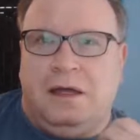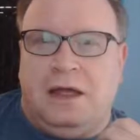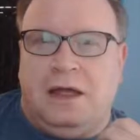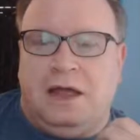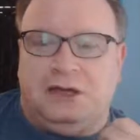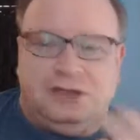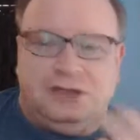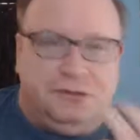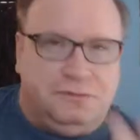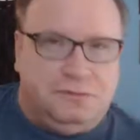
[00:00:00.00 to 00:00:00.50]

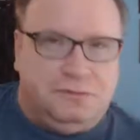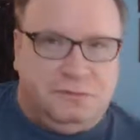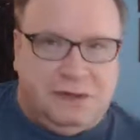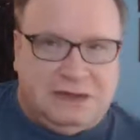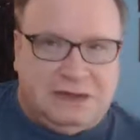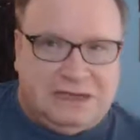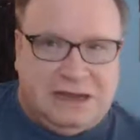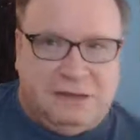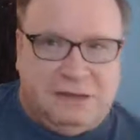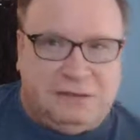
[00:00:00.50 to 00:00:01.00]
as
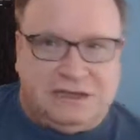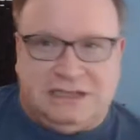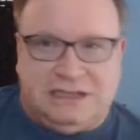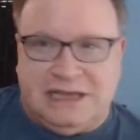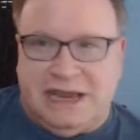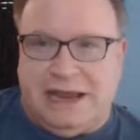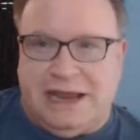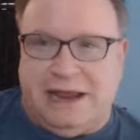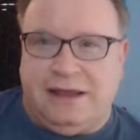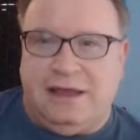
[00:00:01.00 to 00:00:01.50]
I was
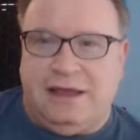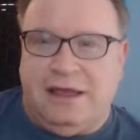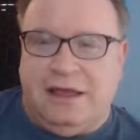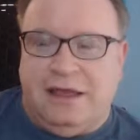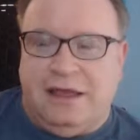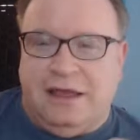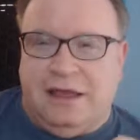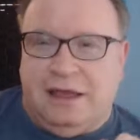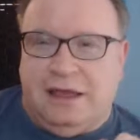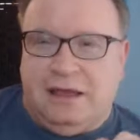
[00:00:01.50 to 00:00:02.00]
saying,
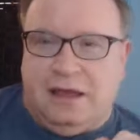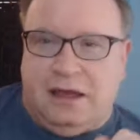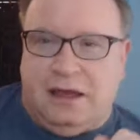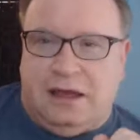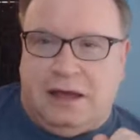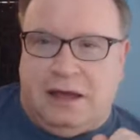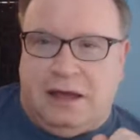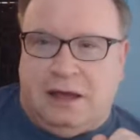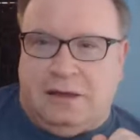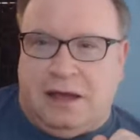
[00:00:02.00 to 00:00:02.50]

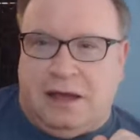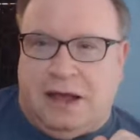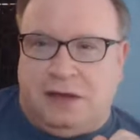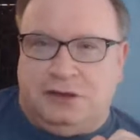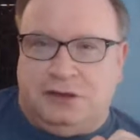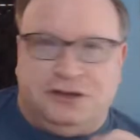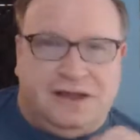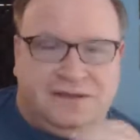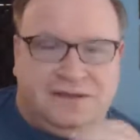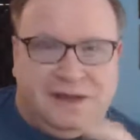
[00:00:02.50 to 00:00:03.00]
I
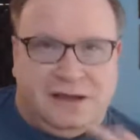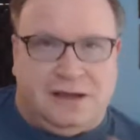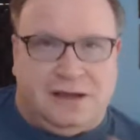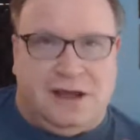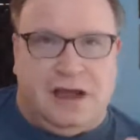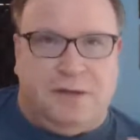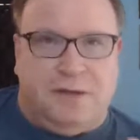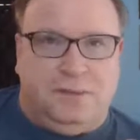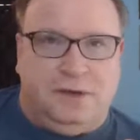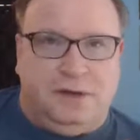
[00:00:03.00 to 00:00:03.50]
usually have that
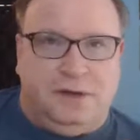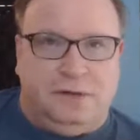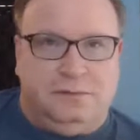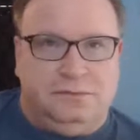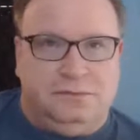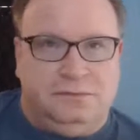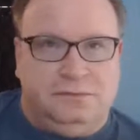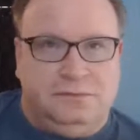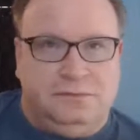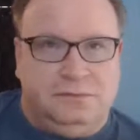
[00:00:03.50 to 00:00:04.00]
COPPA
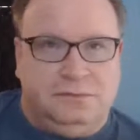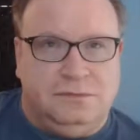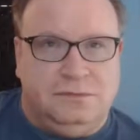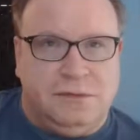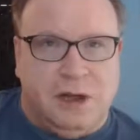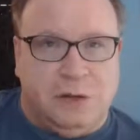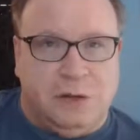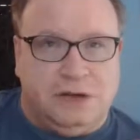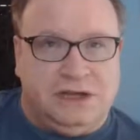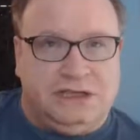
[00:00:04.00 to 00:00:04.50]

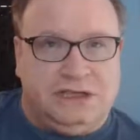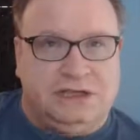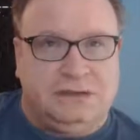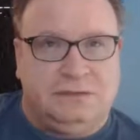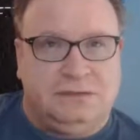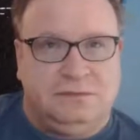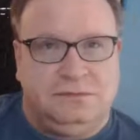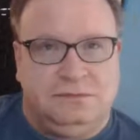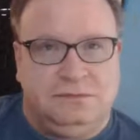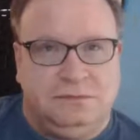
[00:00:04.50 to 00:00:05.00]

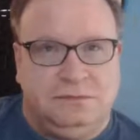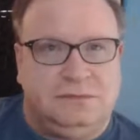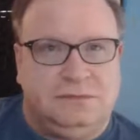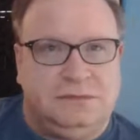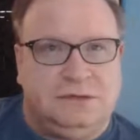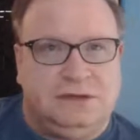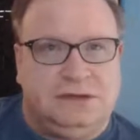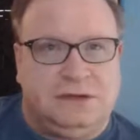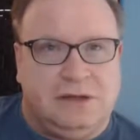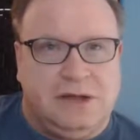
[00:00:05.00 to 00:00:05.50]
notice
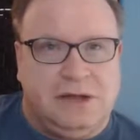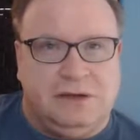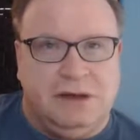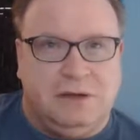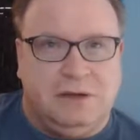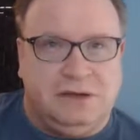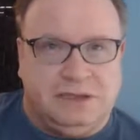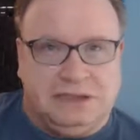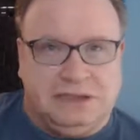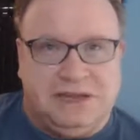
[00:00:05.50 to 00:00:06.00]
to let
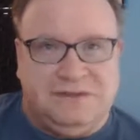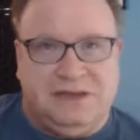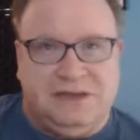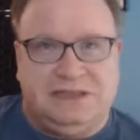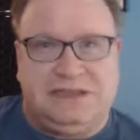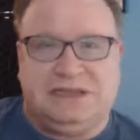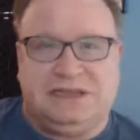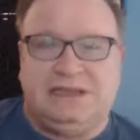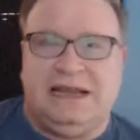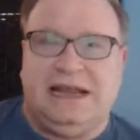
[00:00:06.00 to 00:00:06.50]
know it's TV
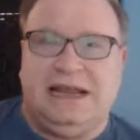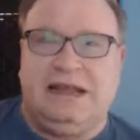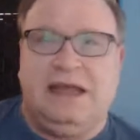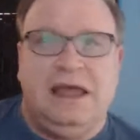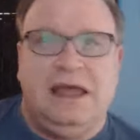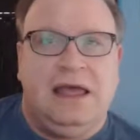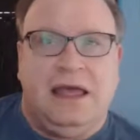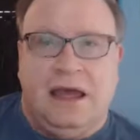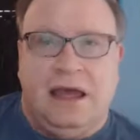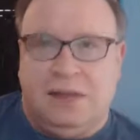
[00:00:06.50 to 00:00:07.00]
16.
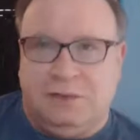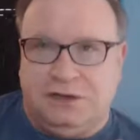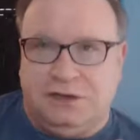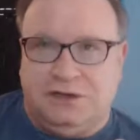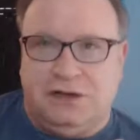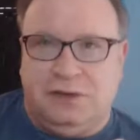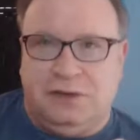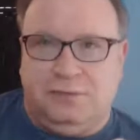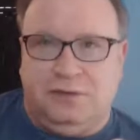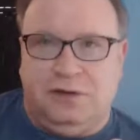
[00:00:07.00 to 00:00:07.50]
I'm just
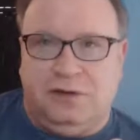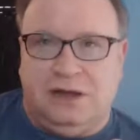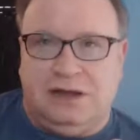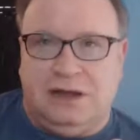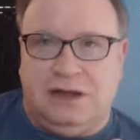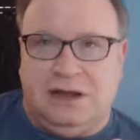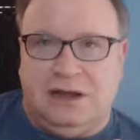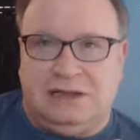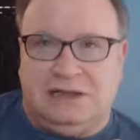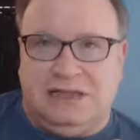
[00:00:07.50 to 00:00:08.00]
going to put
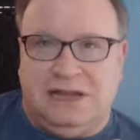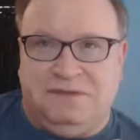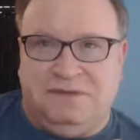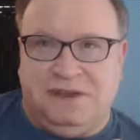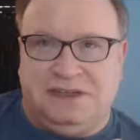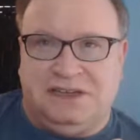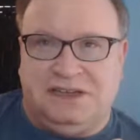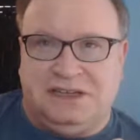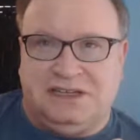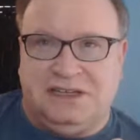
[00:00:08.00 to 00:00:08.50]
a TV
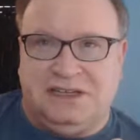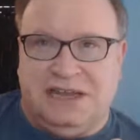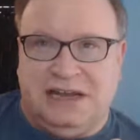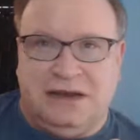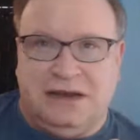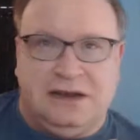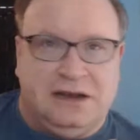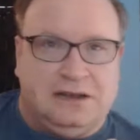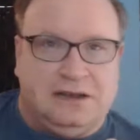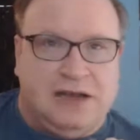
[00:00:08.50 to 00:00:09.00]
16
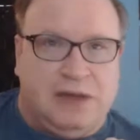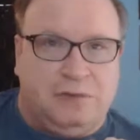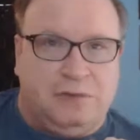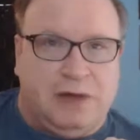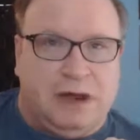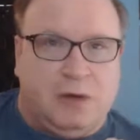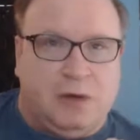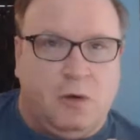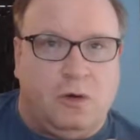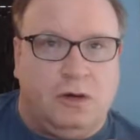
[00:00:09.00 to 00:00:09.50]
in the top
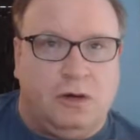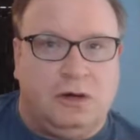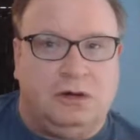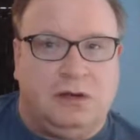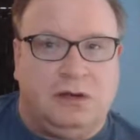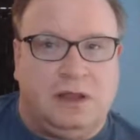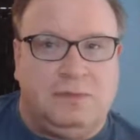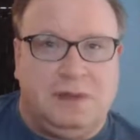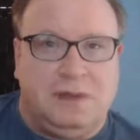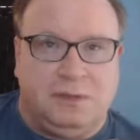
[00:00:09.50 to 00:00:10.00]
right corner
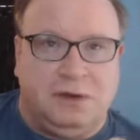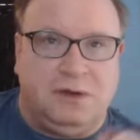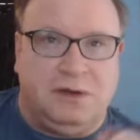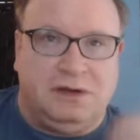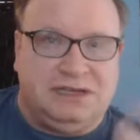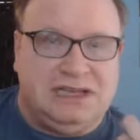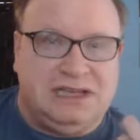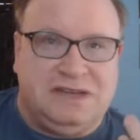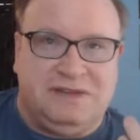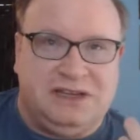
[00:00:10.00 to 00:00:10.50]
to let people know
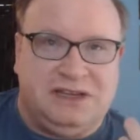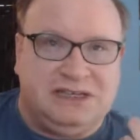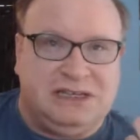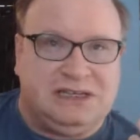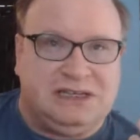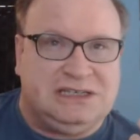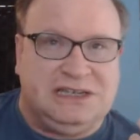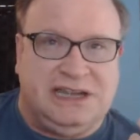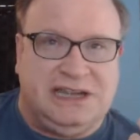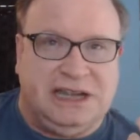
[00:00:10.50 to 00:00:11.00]
it's TV
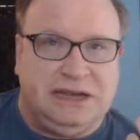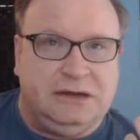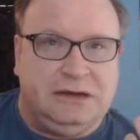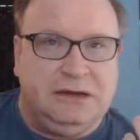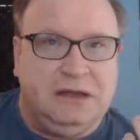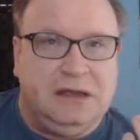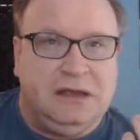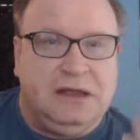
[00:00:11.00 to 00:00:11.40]
16